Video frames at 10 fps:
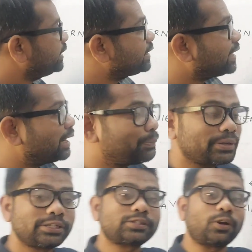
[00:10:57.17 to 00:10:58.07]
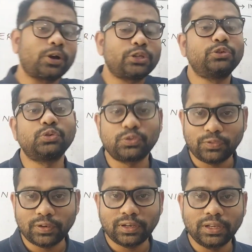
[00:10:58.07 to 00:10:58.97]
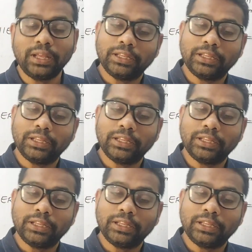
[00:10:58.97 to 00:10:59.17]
vernier calipers is not useful.